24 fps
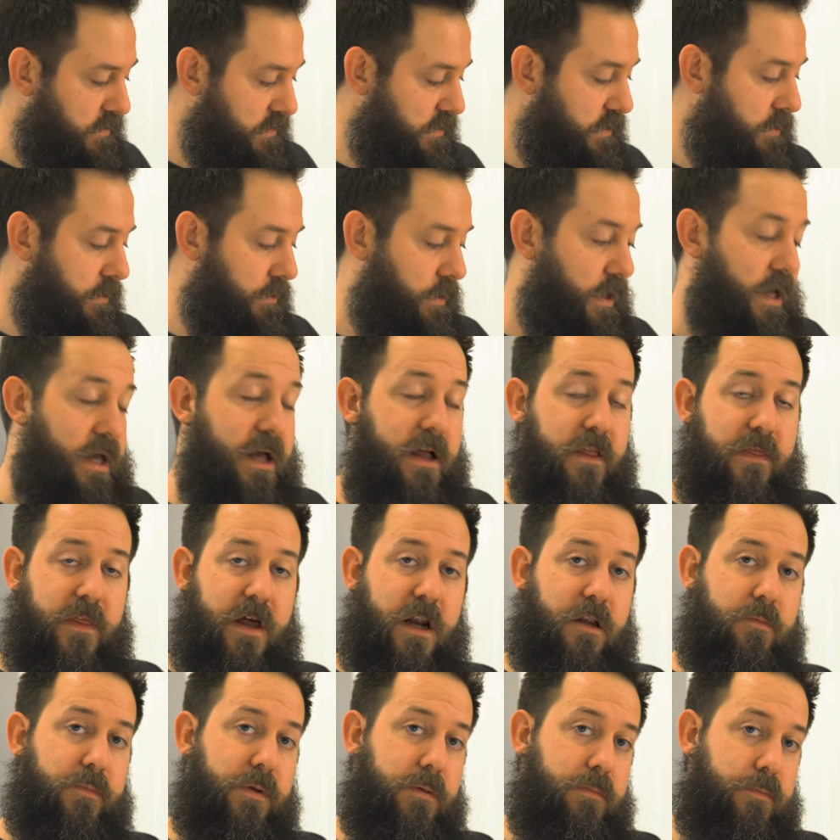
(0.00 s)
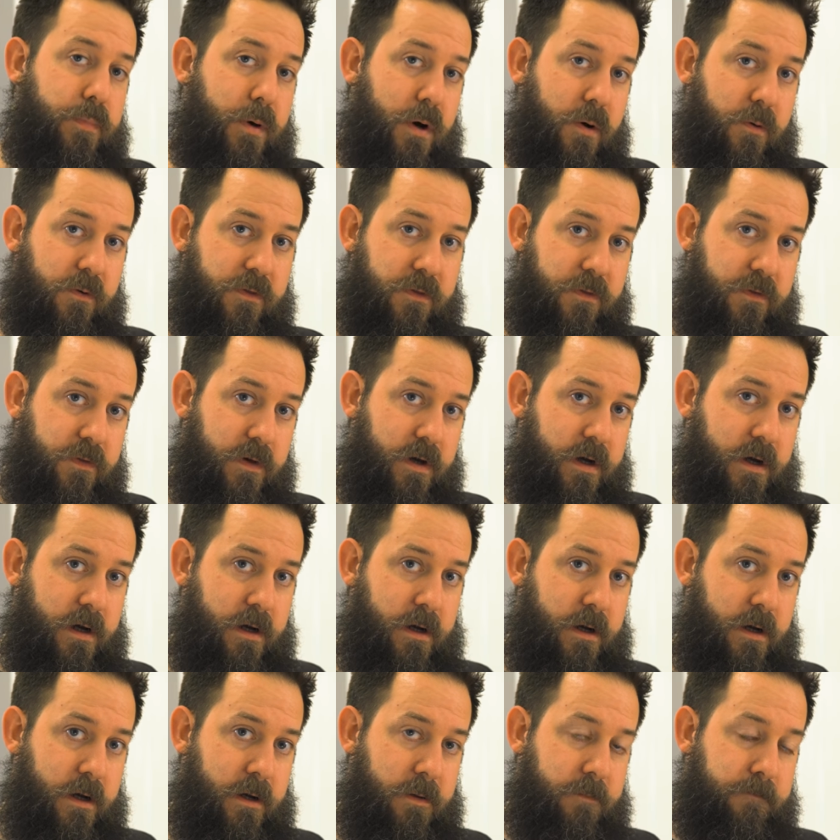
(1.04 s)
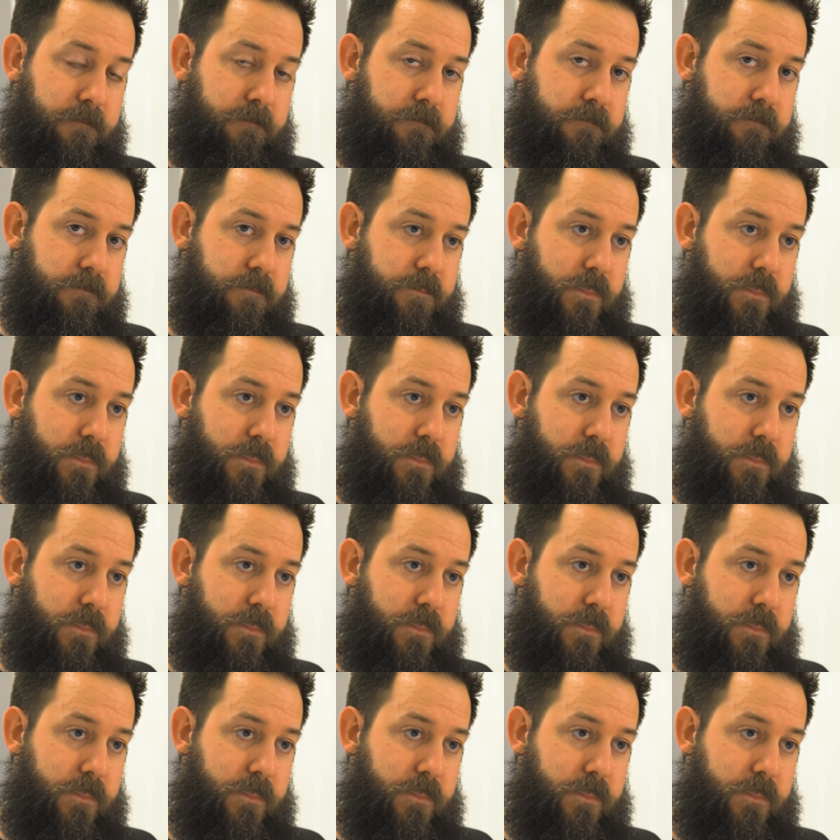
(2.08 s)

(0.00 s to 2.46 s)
So that'll be both, um,